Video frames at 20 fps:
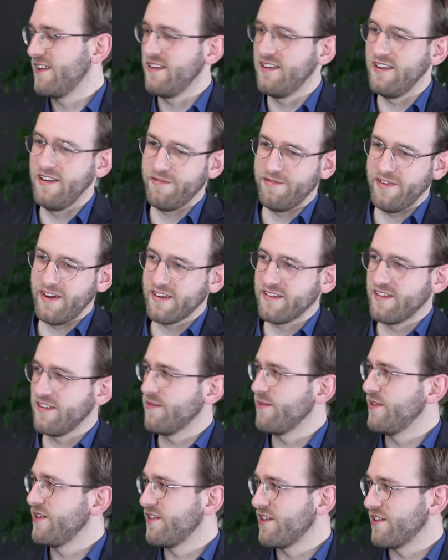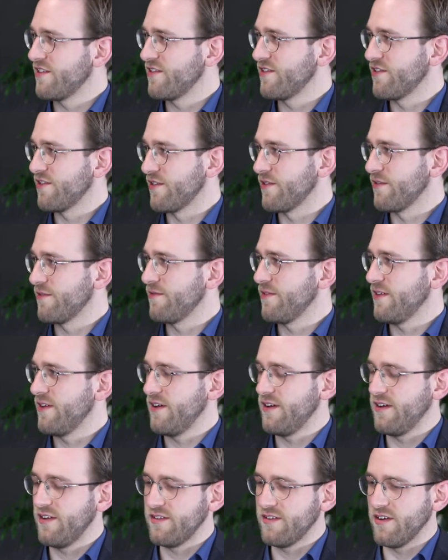the effects that we just sort of
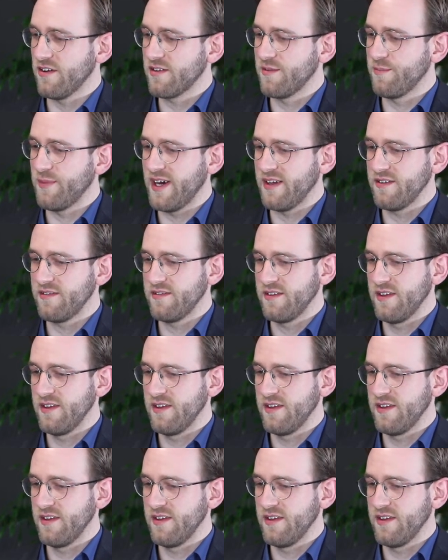talked about.